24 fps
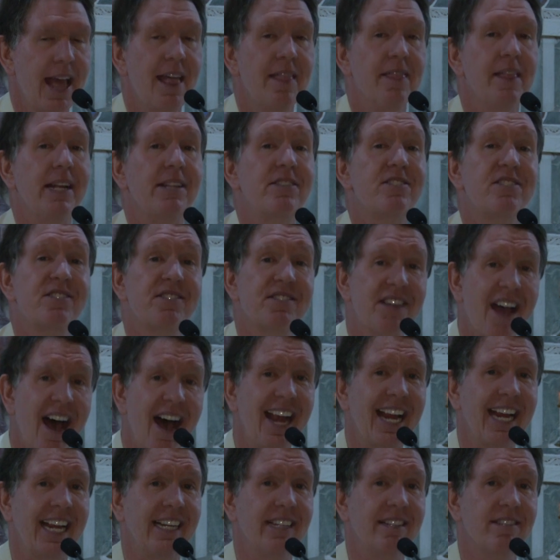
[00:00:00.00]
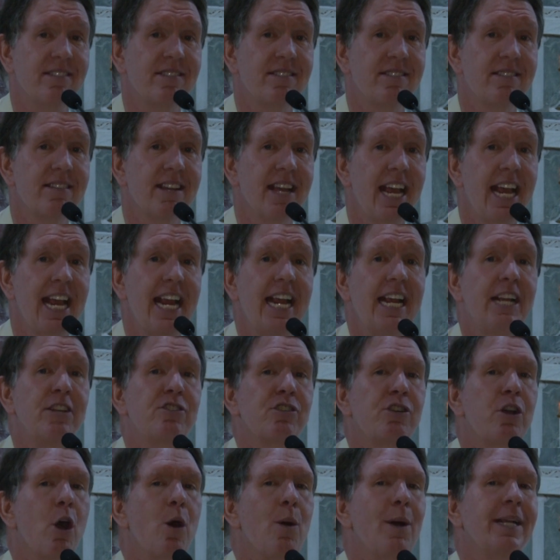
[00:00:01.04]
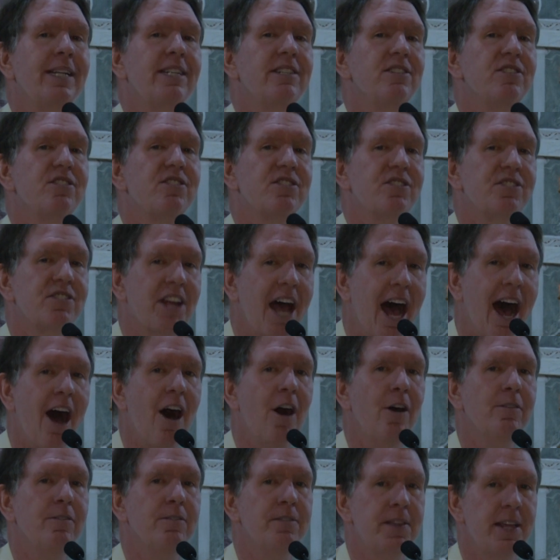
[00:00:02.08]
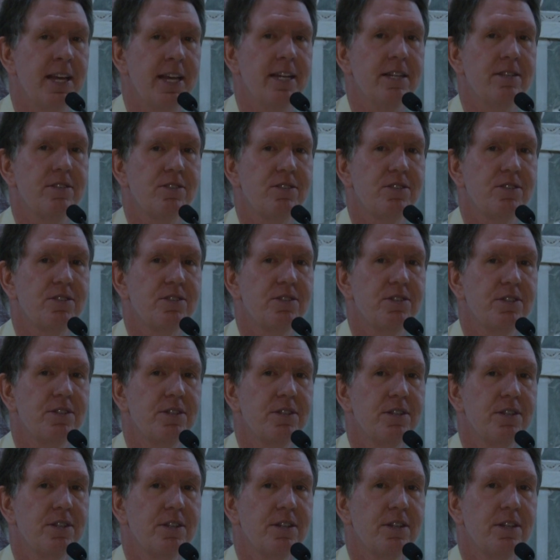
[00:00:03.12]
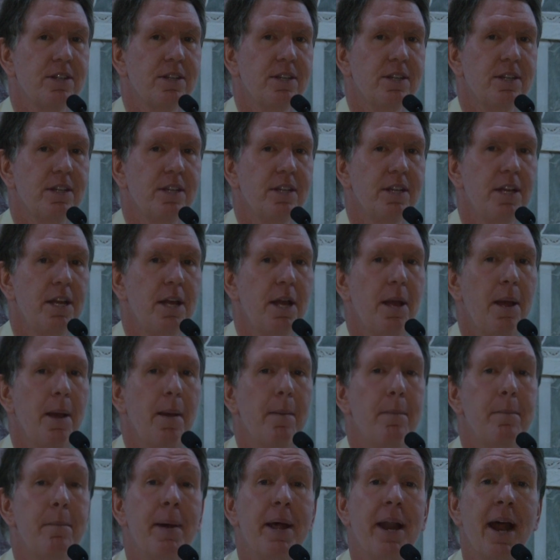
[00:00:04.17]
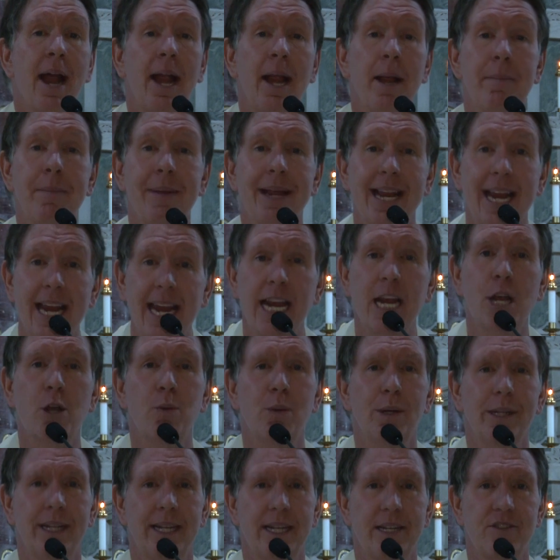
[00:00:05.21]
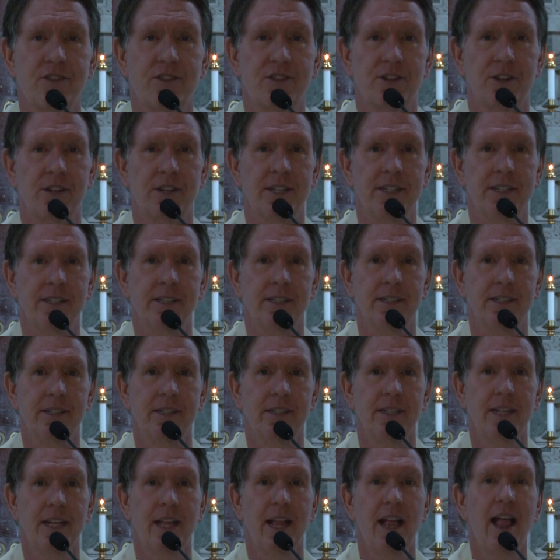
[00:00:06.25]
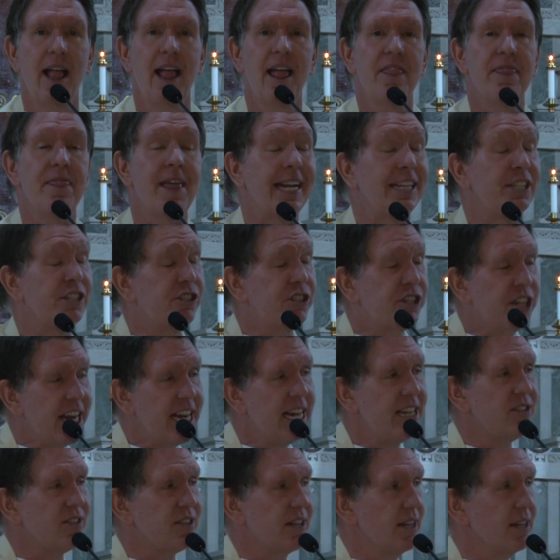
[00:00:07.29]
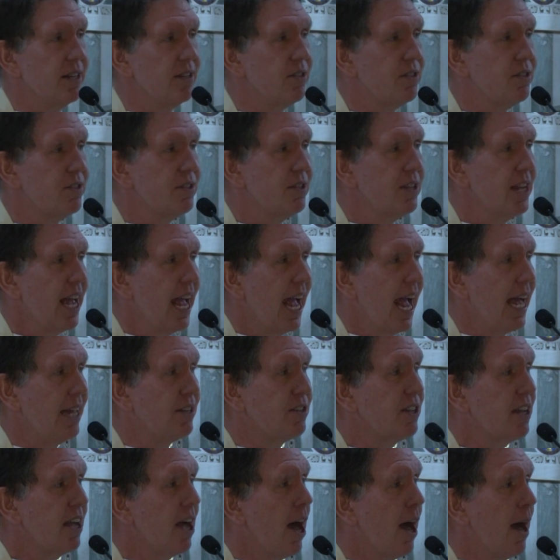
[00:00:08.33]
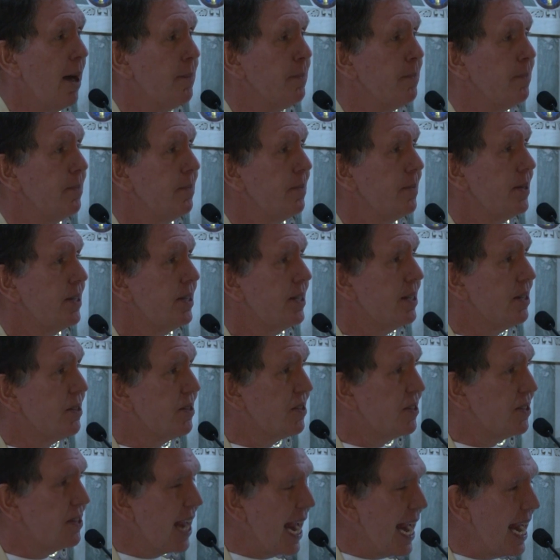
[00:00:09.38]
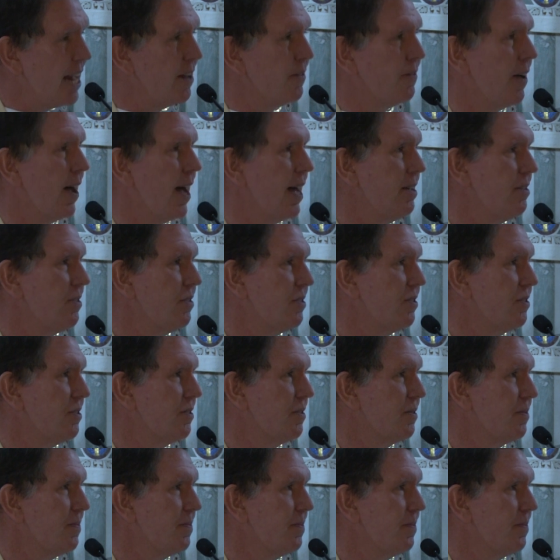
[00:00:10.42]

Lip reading: that science is going to solve this. But I am equally certain that Jesus has come to save us.